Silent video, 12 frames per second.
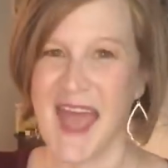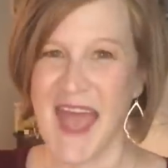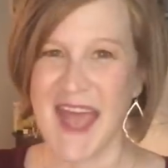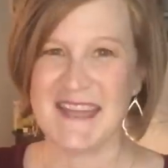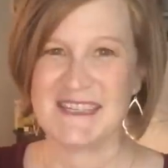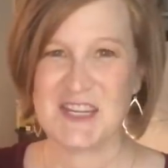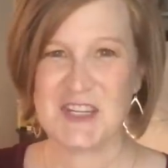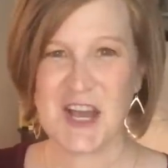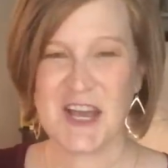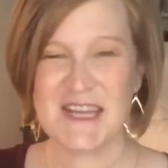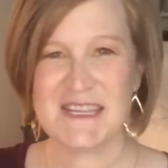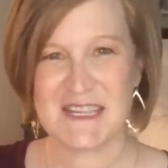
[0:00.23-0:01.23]
Hey
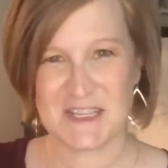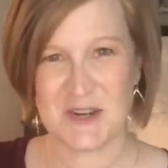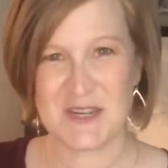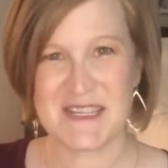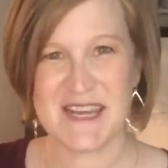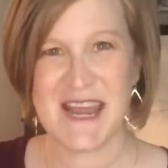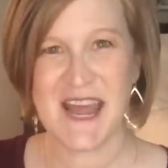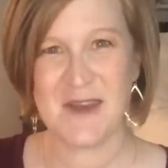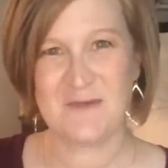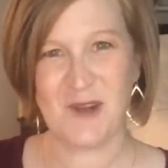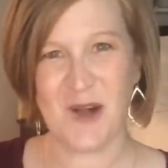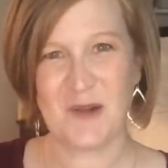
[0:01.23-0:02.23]
sunshines, it's Christy
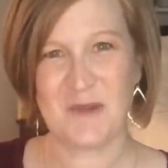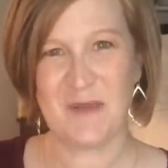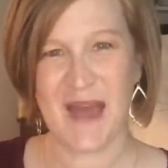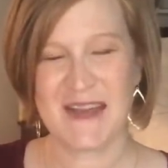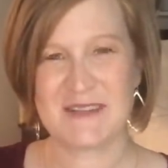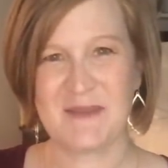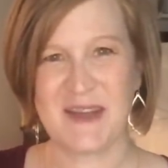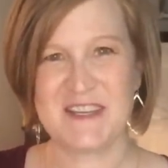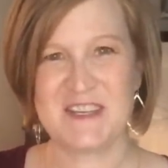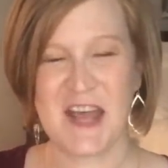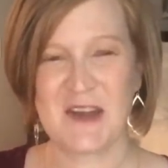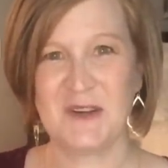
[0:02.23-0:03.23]
and welcome back to my
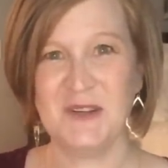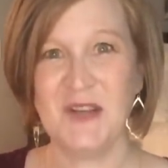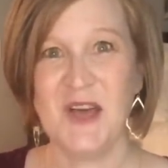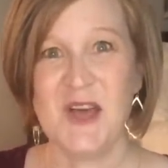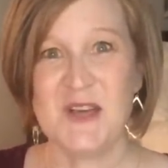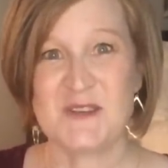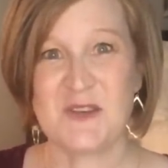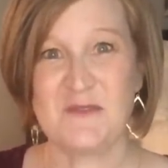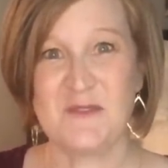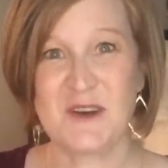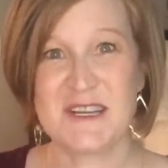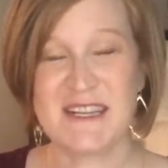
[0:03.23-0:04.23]
channel. So
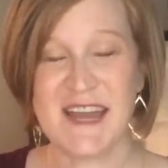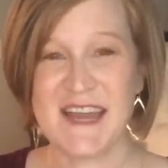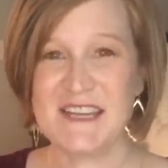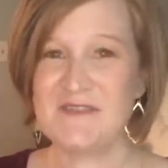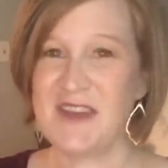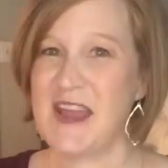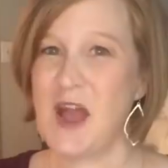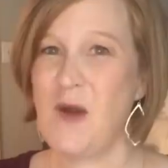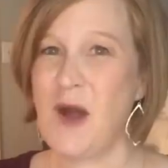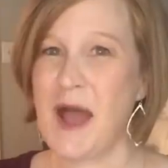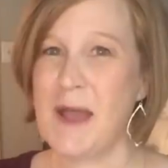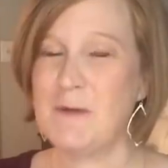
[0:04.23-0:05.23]
for today's
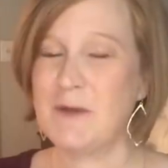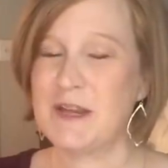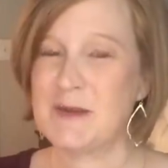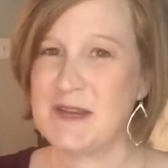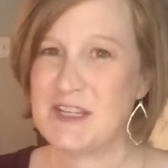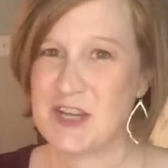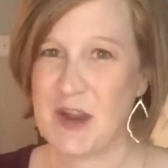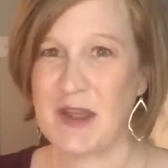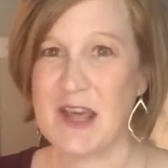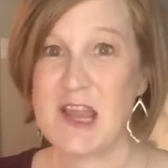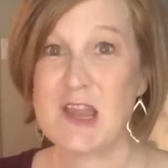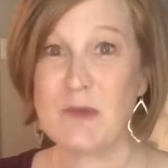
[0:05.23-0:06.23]
video, I'm going to be
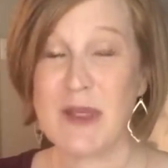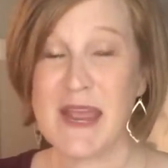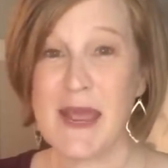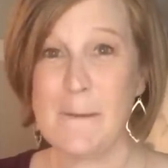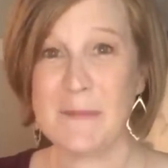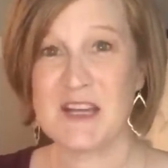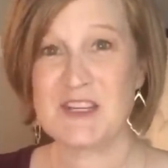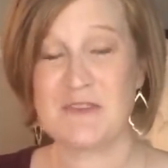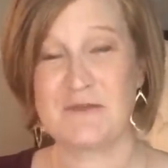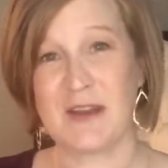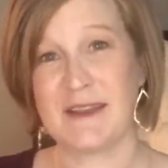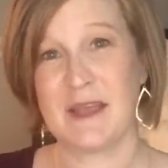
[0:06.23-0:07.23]
sharing three
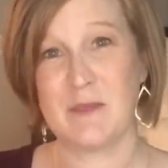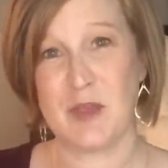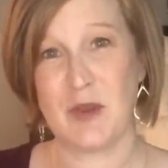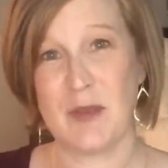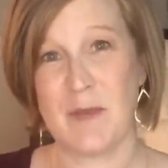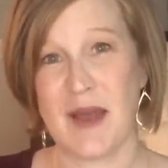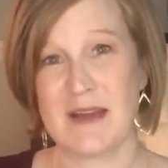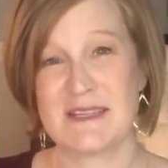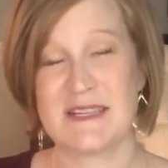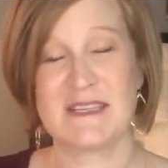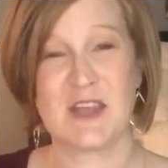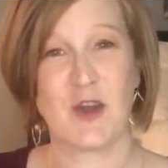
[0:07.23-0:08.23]
budget-friendly beauty
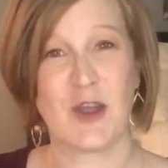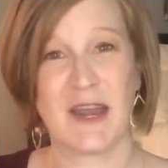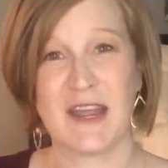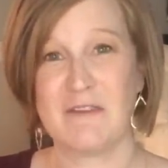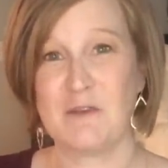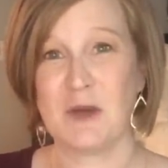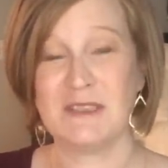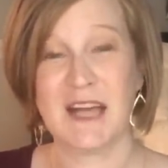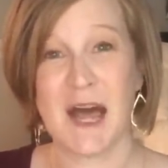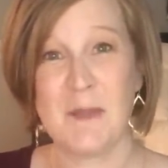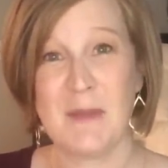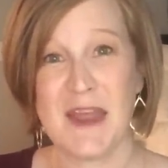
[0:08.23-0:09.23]
boxes that are going to give you a
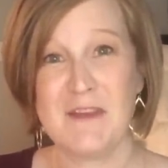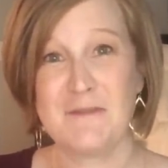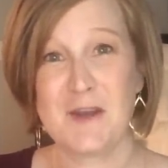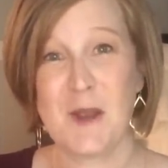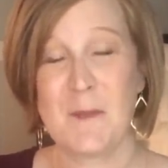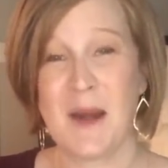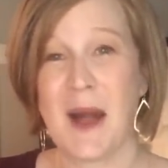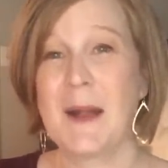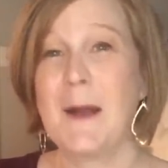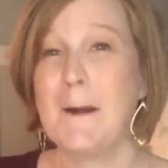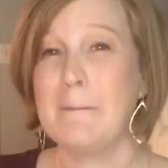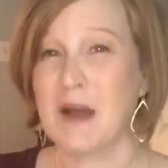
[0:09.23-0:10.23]
lot of bang for your
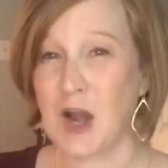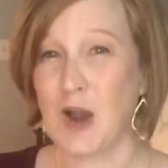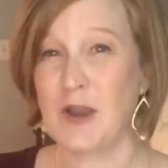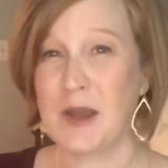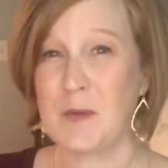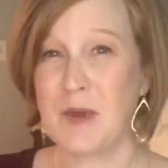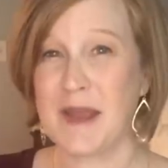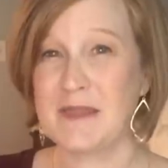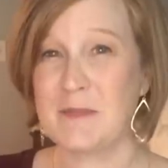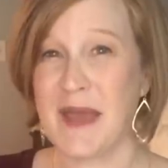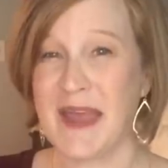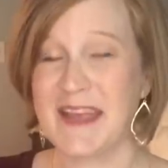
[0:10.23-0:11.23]
buck, but aren't going to break
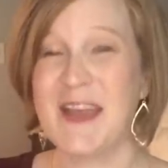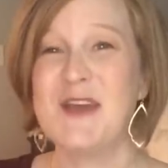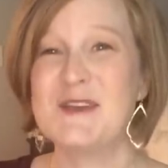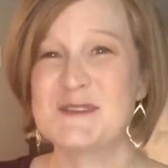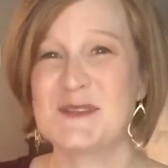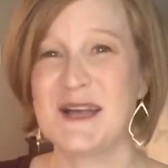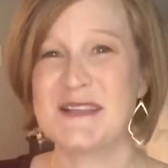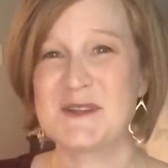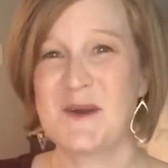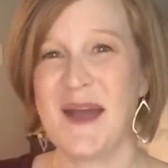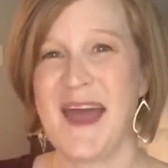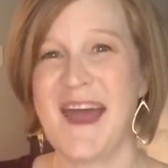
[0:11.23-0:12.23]
the bank. So let's
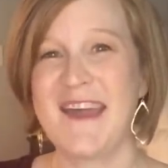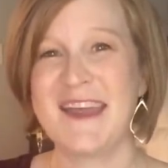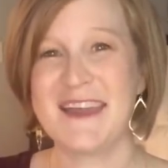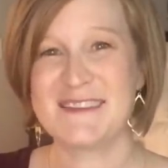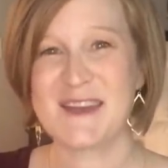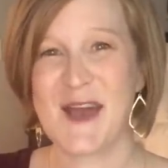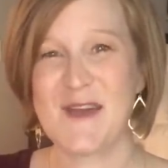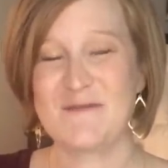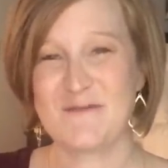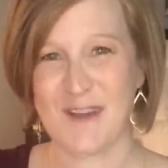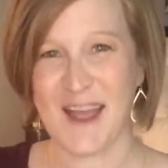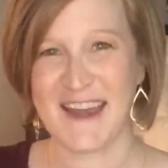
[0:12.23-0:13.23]
go ahead and
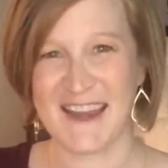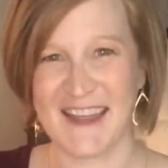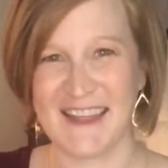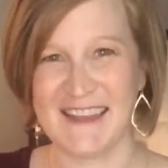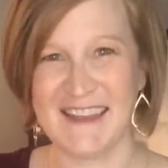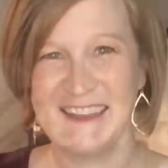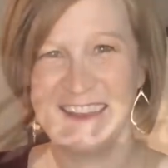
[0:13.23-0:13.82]
dive right in.